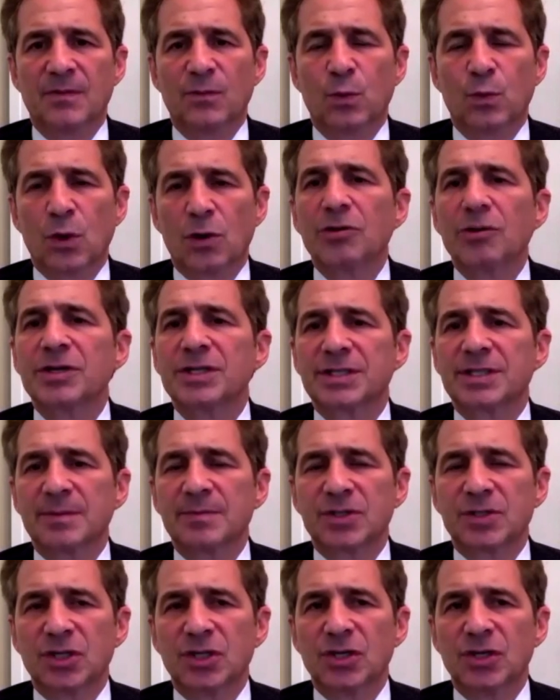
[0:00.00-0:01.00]

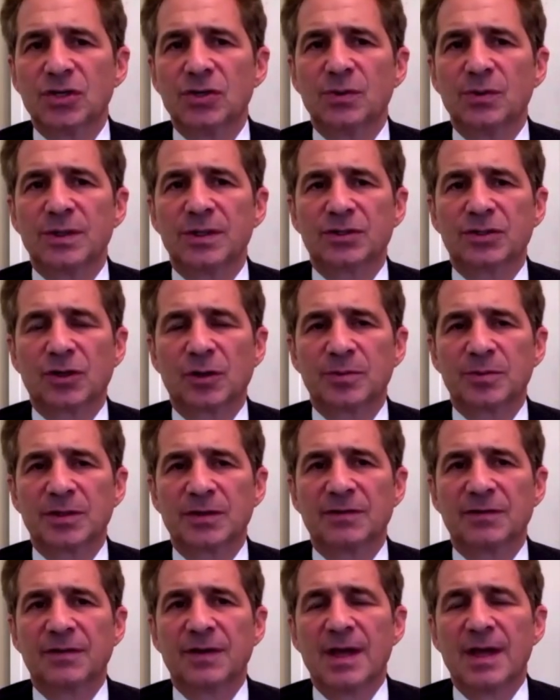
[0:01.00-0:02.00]
worrisome to you in terms
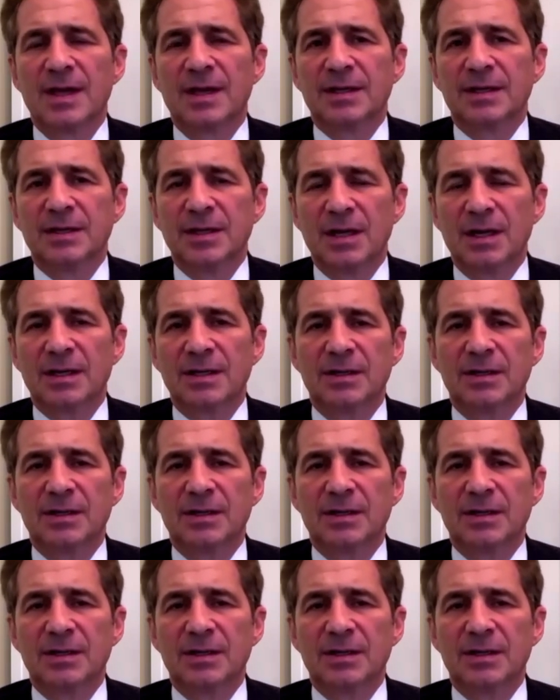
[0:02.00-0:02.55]
of young,